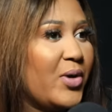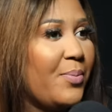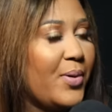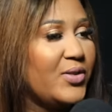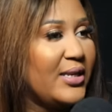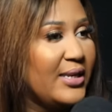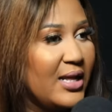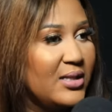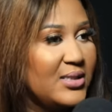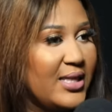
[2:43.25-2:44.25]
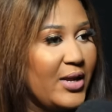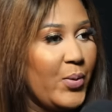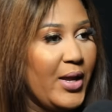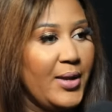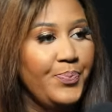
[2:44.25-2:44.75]
I spoke about the nails
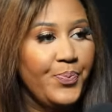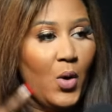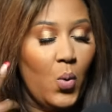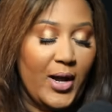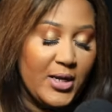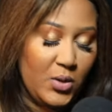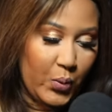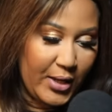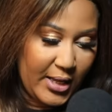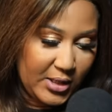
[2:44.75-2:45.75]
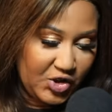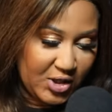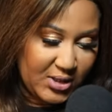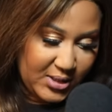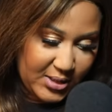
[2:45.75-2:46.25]
that were
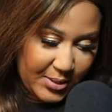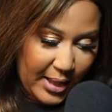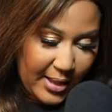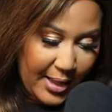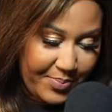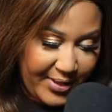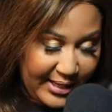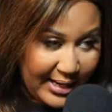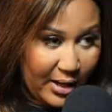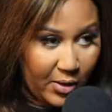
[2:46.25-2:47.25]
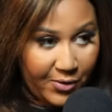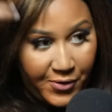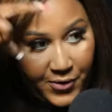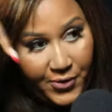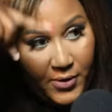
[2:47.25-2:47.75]
just a pillar
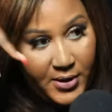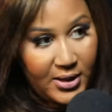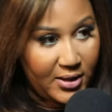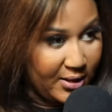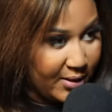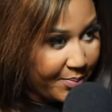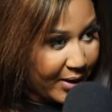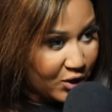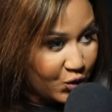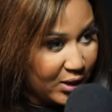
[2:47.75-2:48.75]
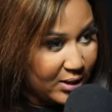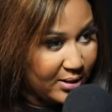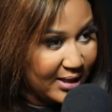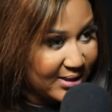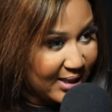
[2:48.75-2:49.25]
of the
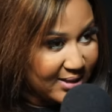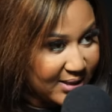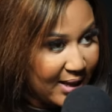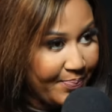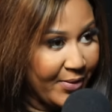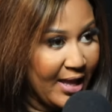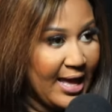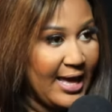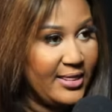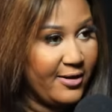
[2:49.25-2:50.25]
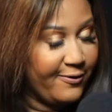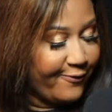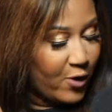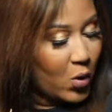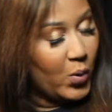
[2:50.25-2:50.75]
battery, the sensor, and
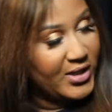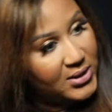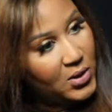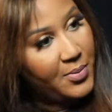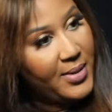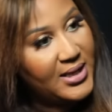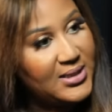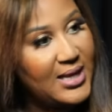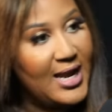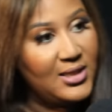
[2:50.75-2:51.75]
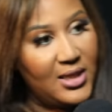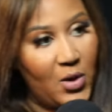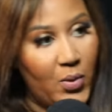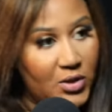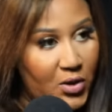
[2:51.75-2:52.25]
then four was on my side,
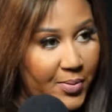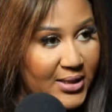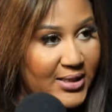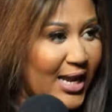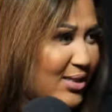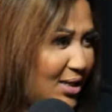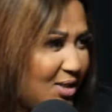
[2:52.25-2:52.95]
three was on my side.